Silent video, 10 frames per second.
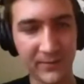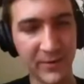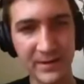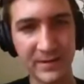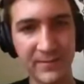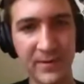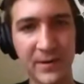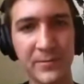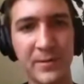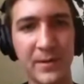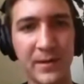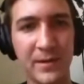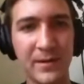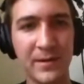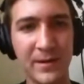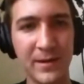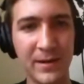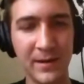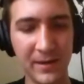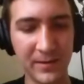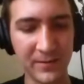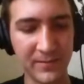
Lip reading: you guys have found anything